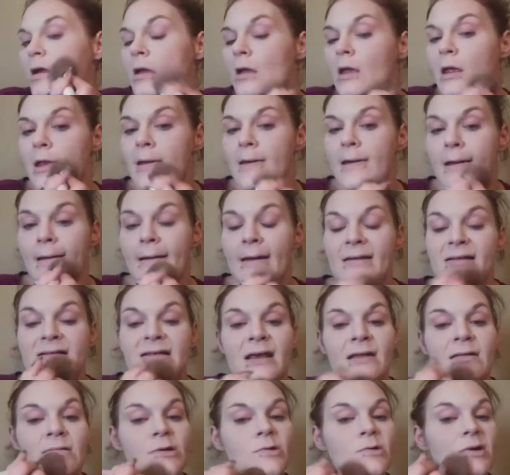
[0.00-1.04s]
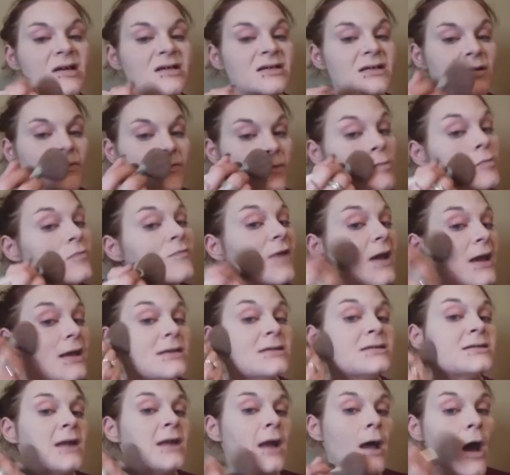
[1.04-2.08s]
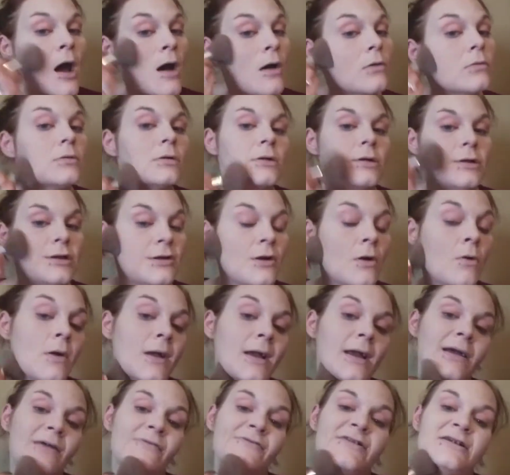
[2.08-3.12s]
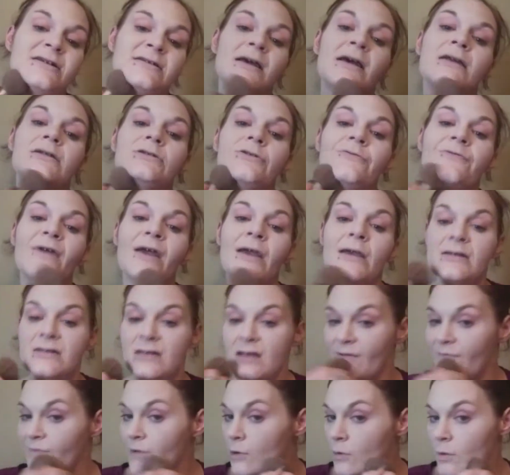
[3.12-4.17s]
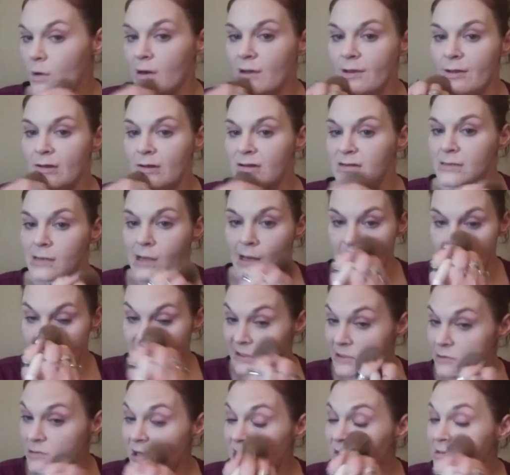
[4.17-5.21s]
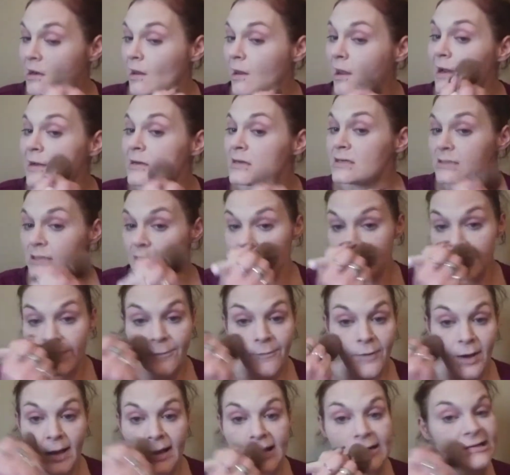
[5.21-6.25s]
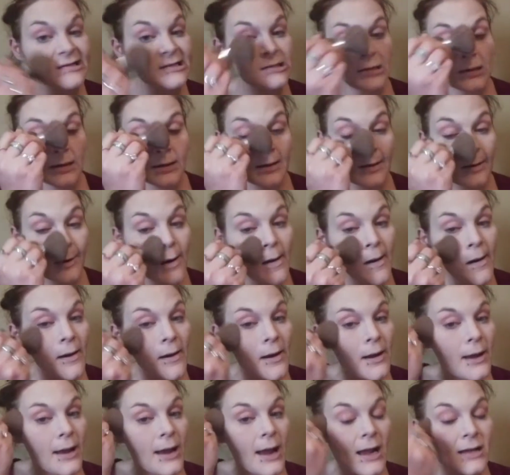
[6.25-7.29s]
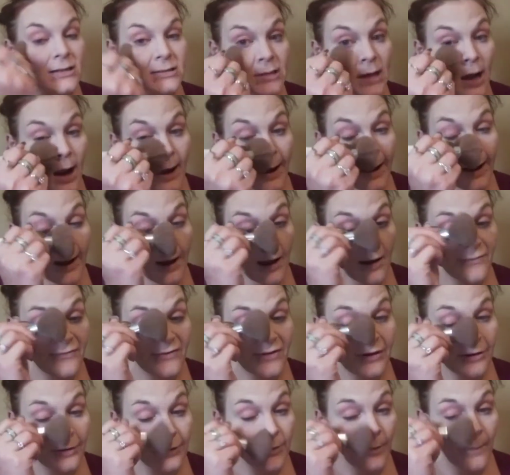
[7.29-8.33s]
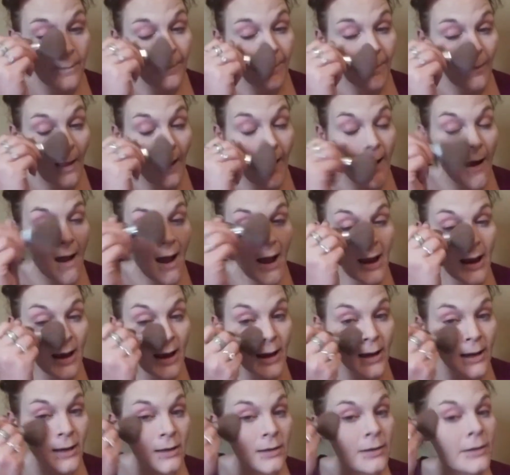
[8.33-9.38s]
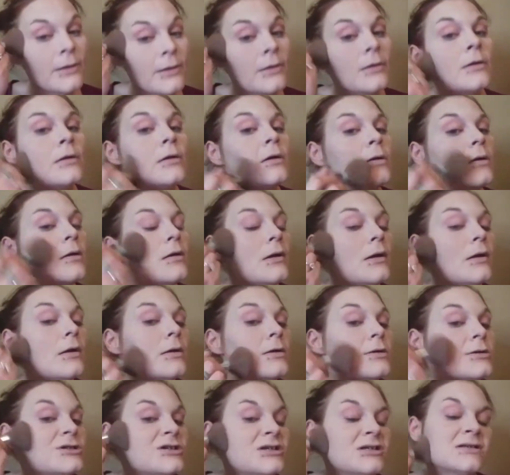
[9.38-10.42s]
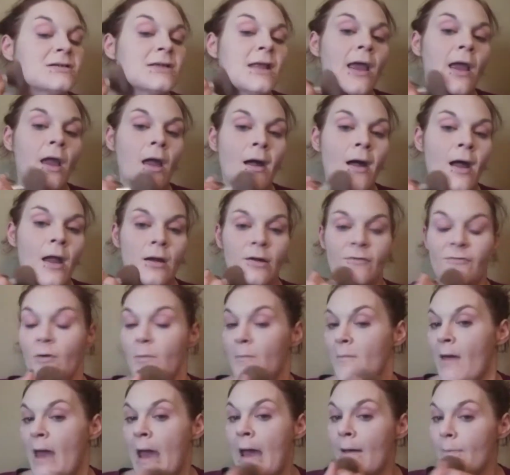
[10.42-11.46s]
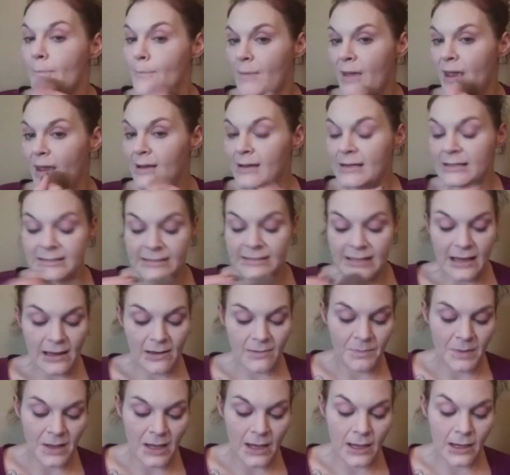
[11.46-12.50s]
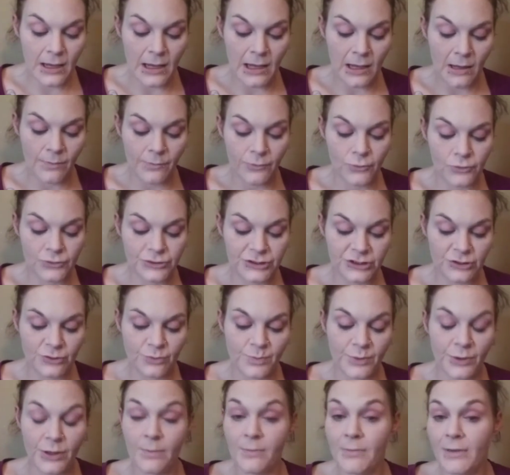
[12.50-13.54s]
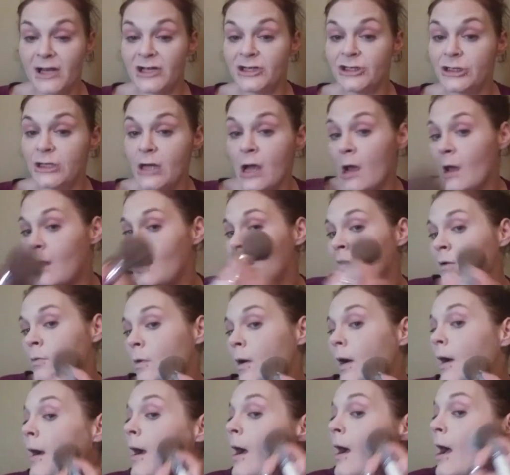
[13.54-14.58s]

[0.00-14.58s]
And you're going to set the rest of your face. Now, you don't have to set your face if you're one of those ladies who doesn't like to set your face. It's not a have to. I just like kind of a matte base and being able to put my shine where